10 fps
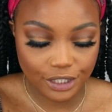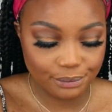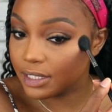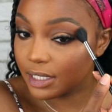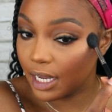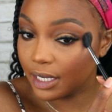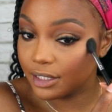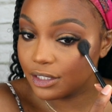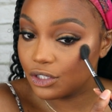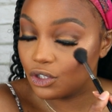It's
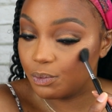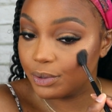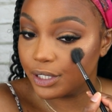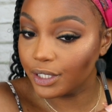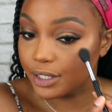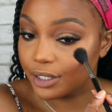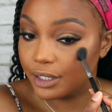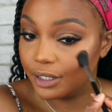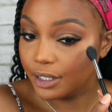not super